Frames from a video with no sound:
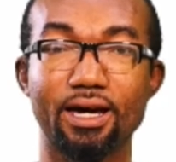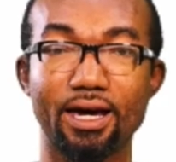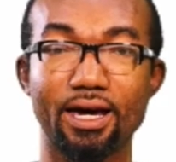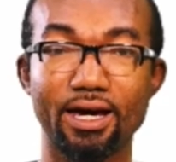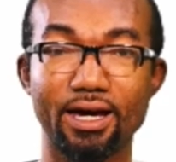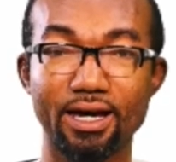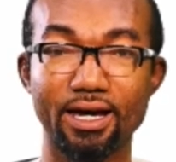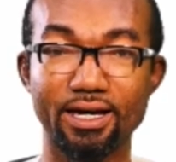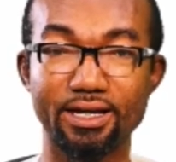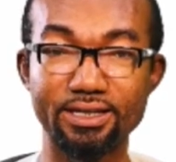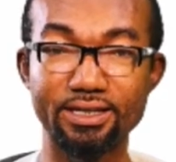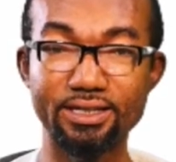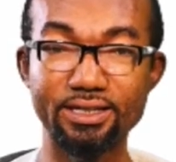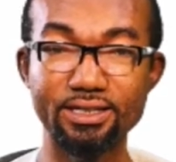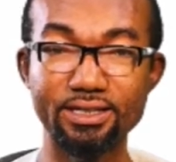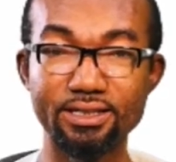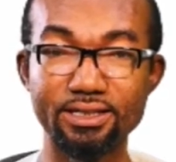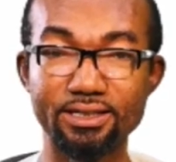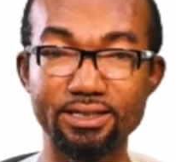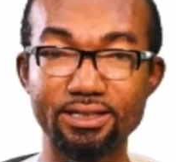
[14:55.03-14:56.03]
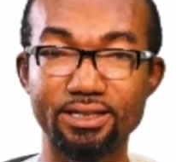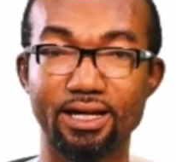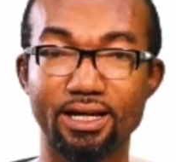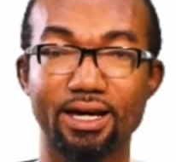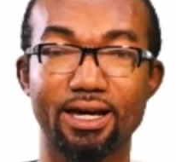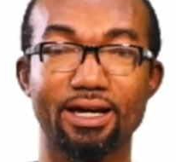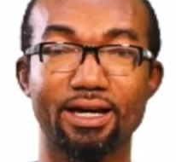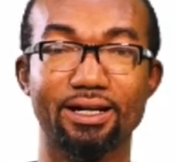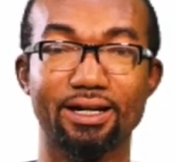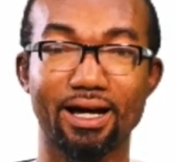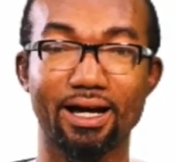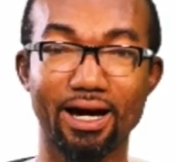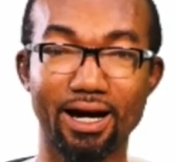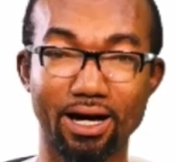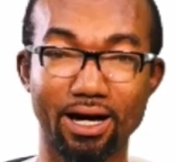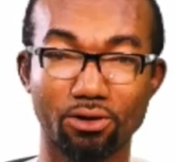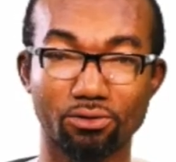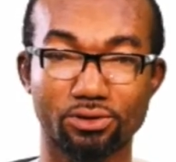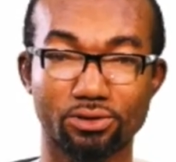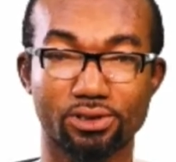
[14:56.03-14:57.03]
air in and
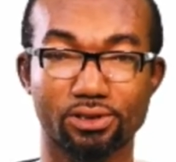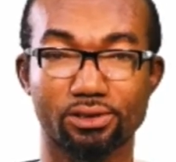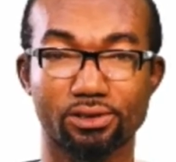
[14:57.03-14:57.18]
out,